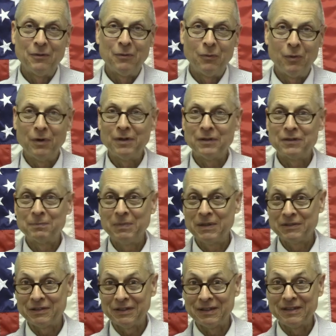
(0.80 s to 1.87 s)
one
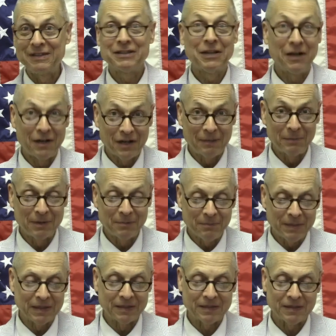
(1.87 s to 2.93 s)
especially common
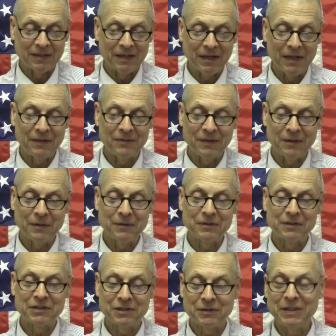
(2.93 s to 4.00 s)
myth out there on
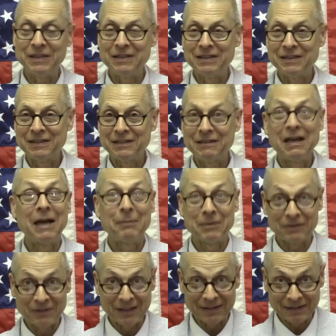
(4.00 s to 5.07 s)
the street
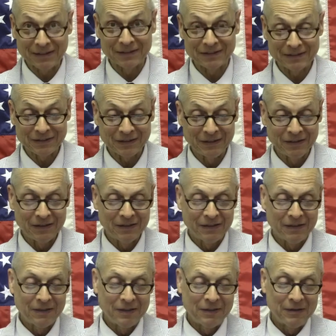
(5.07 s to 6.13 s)
happens like this.
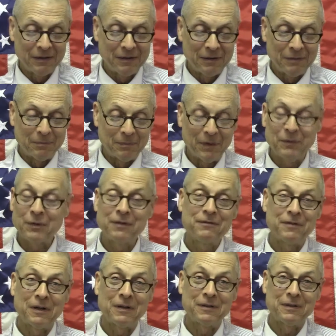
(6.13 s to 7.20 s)
Mother
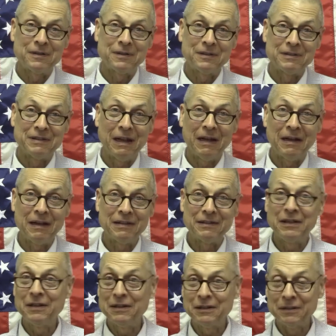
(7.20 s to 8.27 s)
and father died
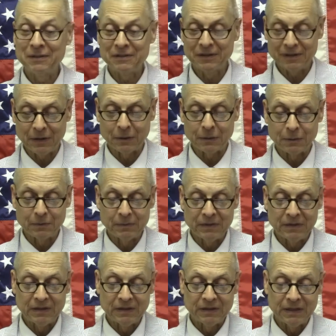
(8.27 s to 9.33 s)
years ago,
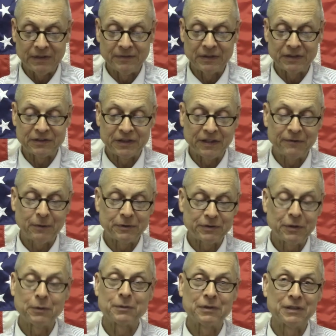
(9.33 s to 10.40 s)
leaving several
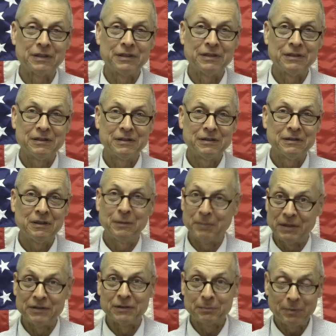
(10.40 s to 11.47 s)
children a
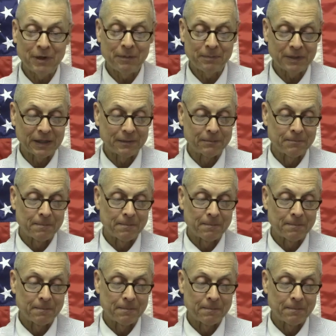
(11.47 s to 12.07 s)
piece of property.